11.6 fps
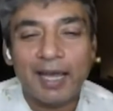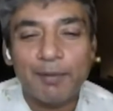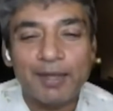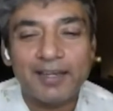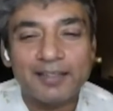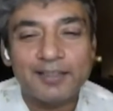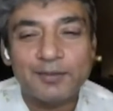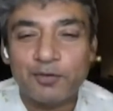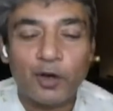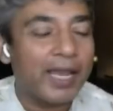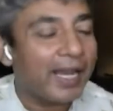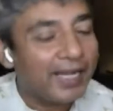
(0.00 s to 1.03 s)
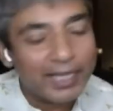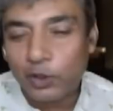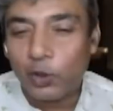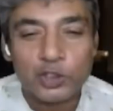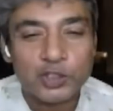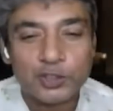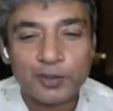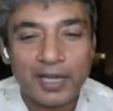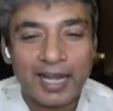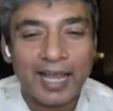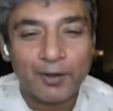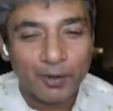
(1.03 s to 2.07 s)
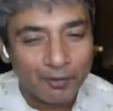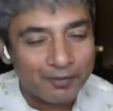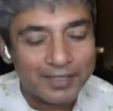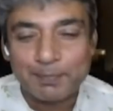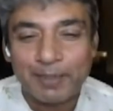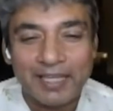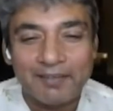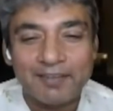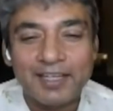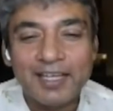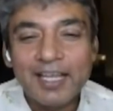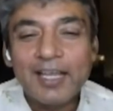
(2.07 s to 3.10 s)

I mean, for any coach, and I always believe